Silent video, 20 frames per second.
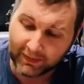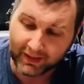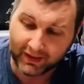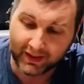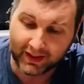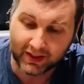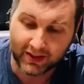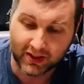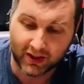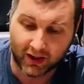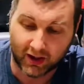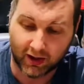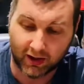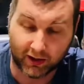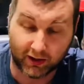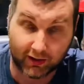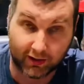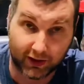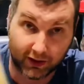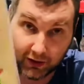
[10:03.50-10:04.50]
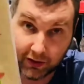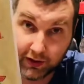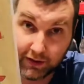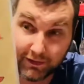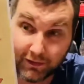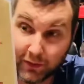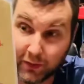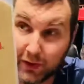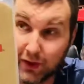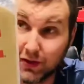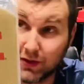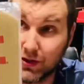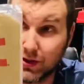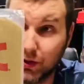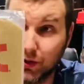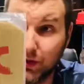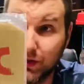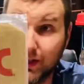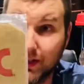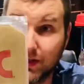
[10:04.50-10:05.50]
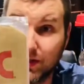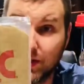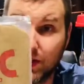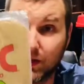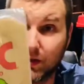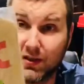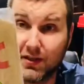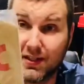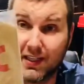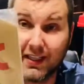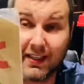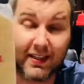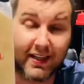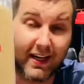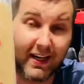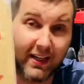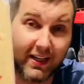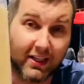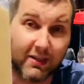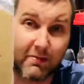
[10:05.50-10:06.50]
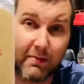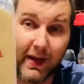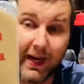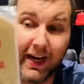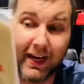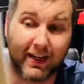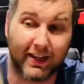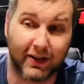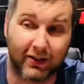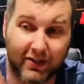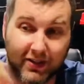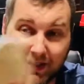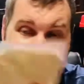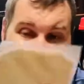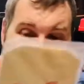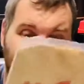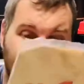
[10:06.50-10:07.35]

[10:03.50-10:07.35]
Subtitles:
These are 34 years old. There's six in this bag, and they're still